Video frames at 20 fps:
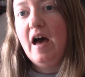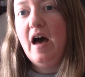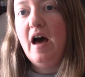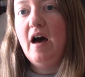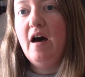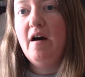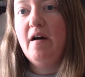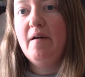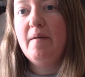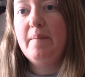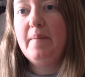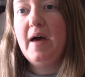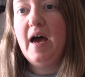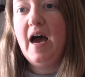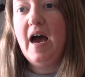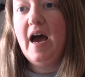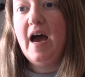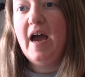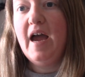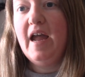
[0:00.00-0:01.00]
Um,
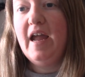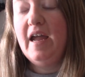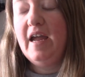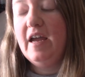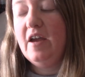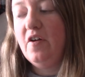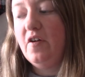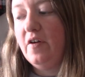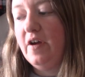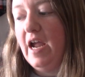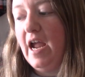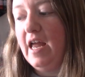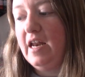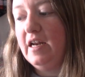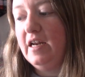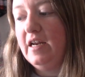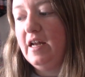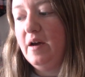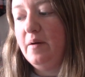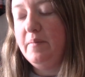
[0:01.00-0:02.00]
I
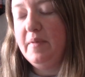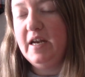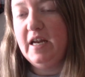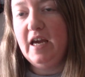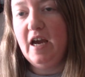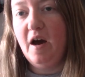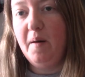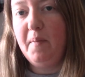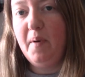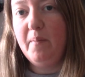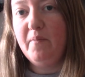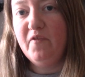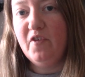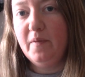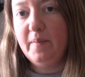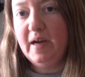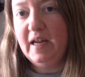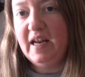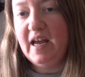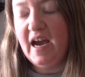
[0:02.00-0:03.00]
created a mini album
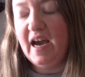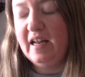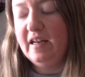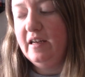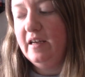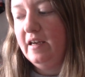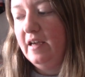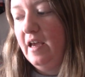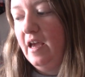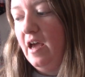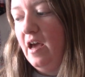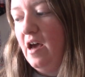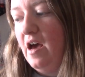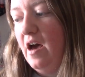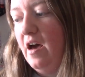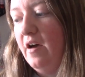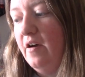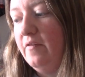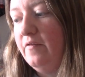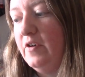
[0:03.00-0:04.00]
for my dad
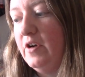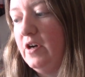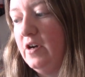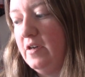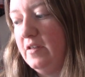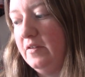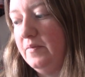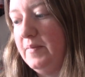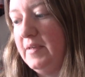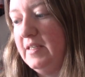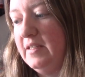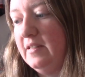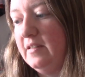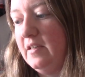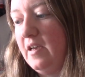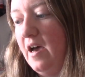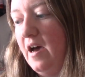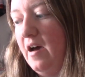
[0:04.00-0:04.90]
uh, for Christmas.